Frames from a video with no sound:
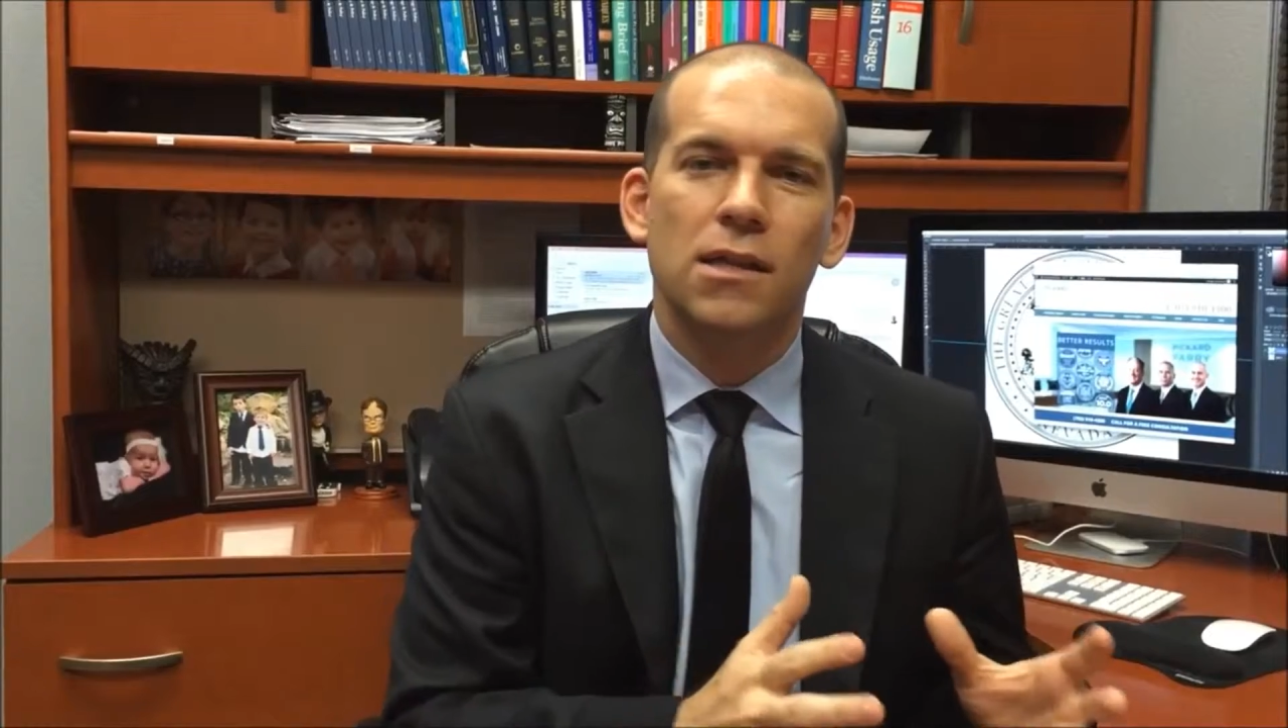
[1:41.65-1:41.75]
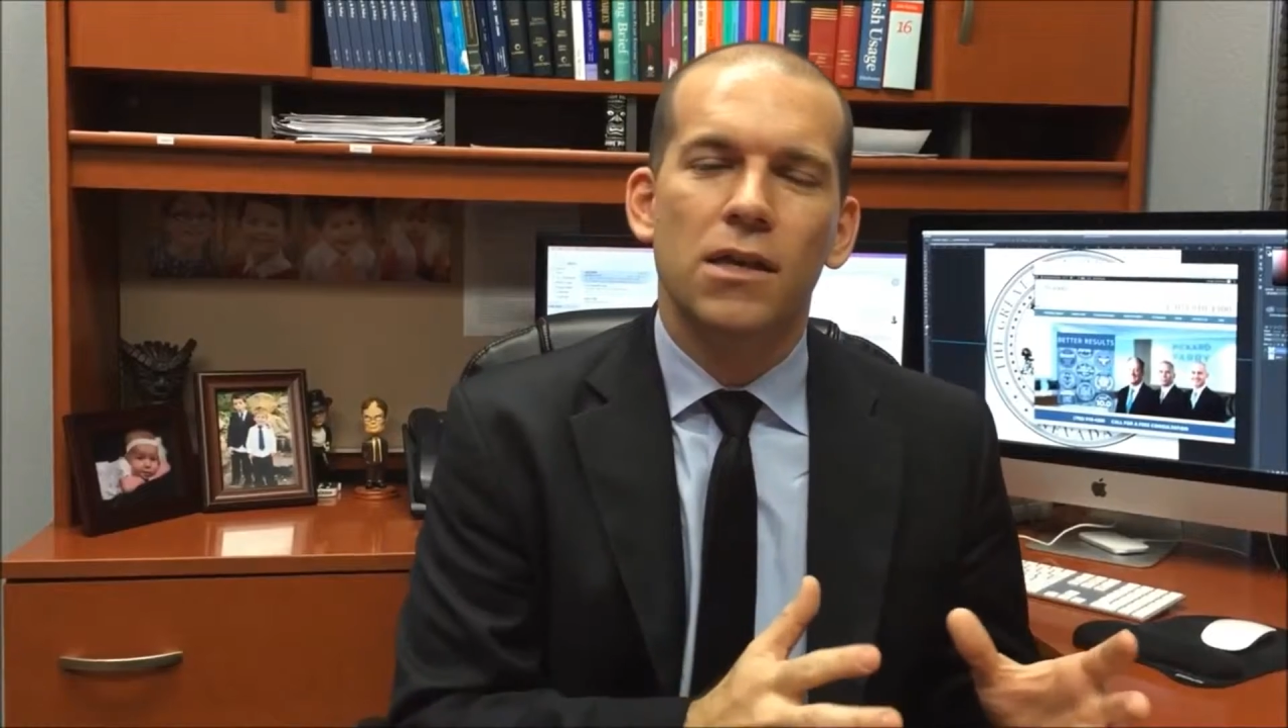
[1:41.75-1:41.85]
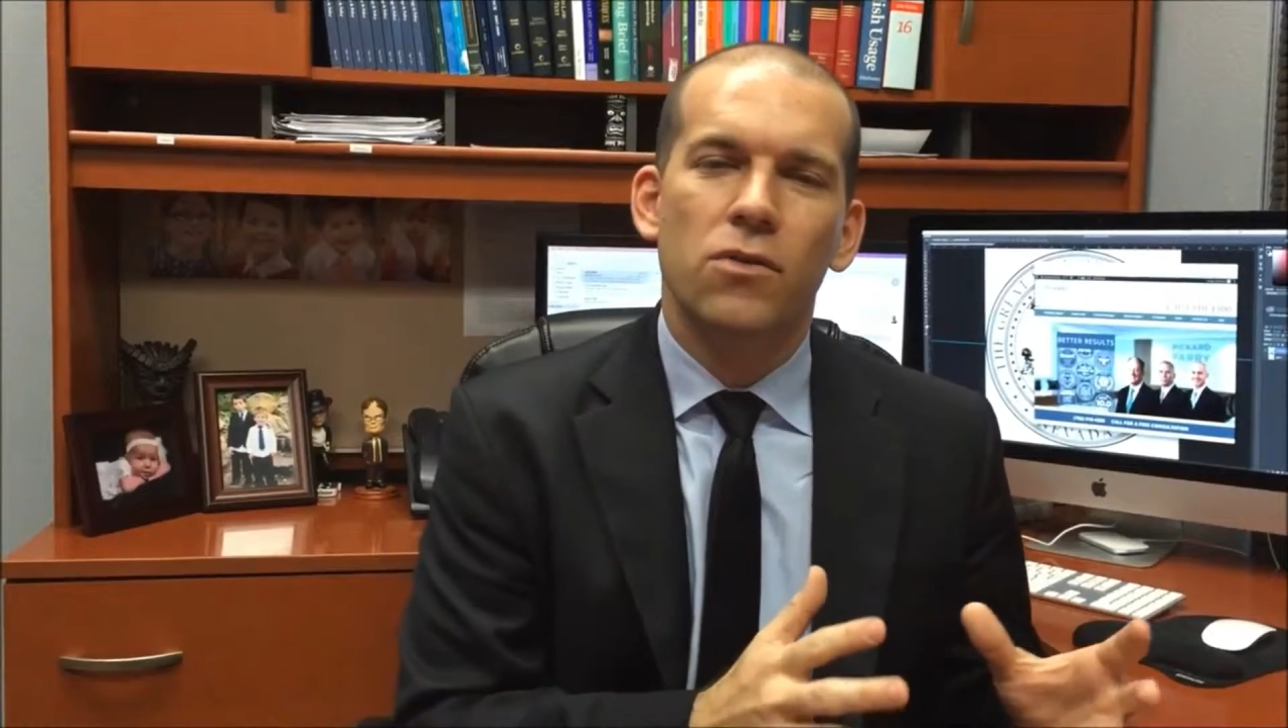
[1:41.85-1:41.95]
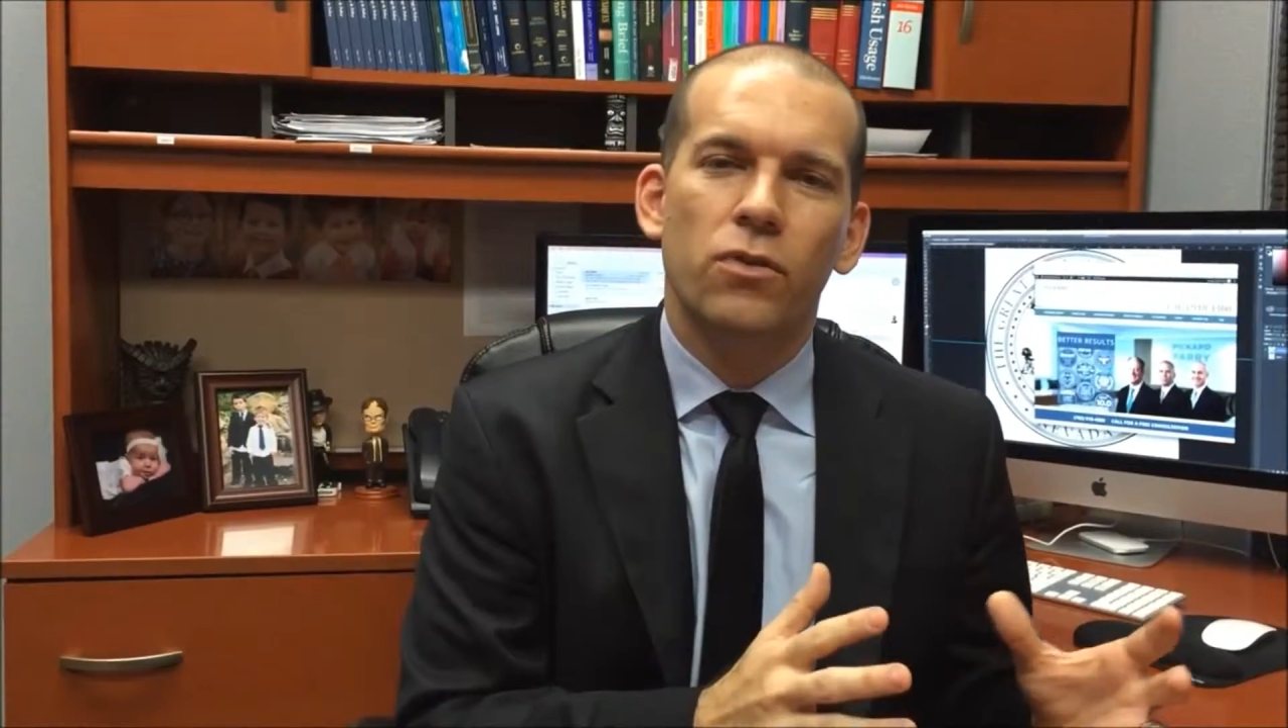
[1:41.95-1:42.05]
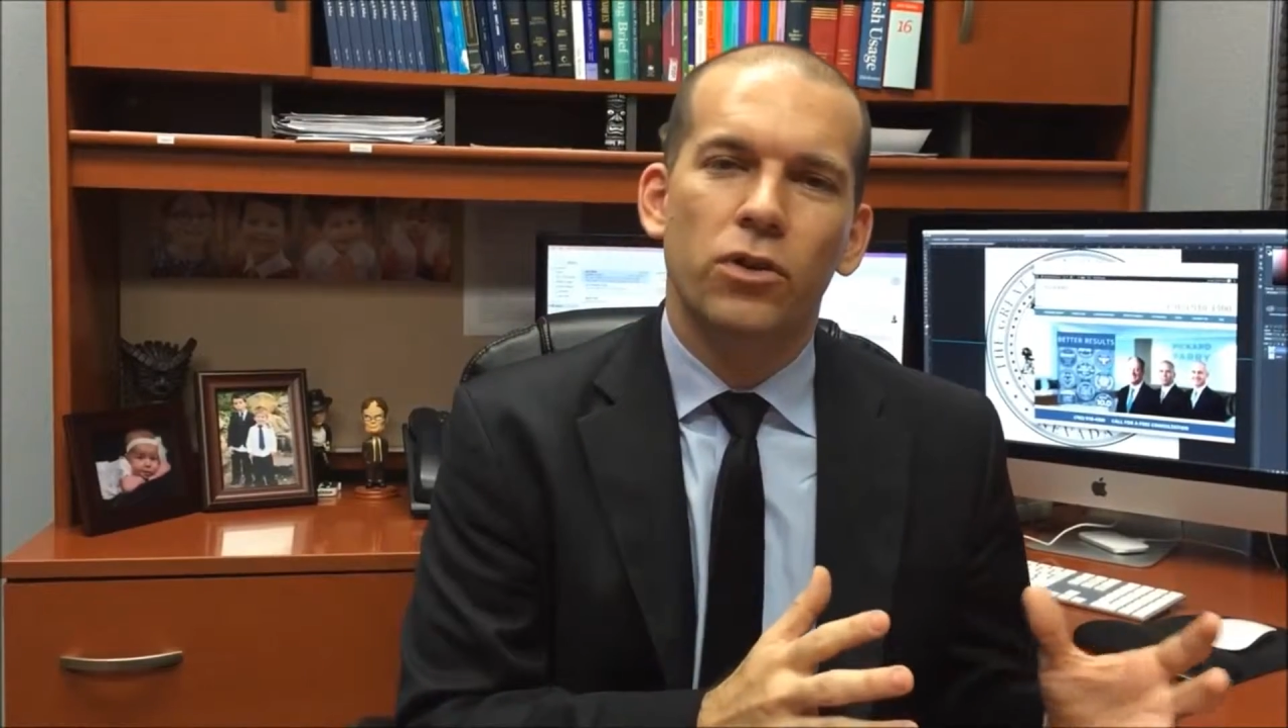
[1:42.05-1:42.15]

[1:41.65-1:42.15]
that you've